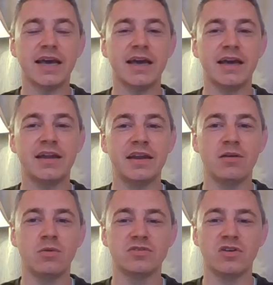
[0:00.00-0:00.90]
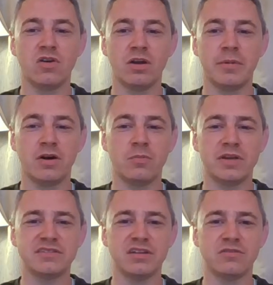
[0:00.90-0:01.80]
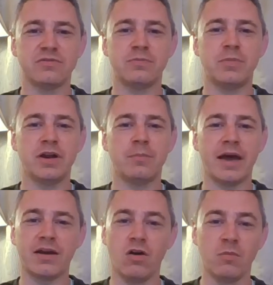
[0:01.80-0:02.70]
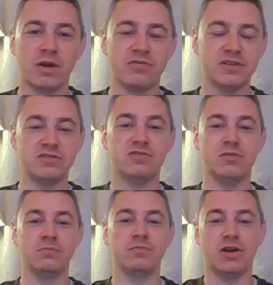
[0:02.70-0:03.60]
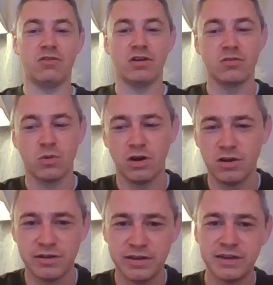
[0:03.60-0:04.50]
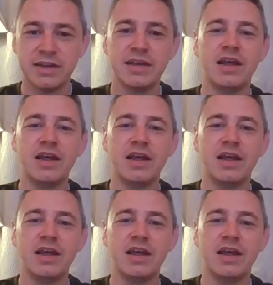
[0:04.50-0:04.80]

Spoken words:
and it was all about myself bringing back all my friends from around the world and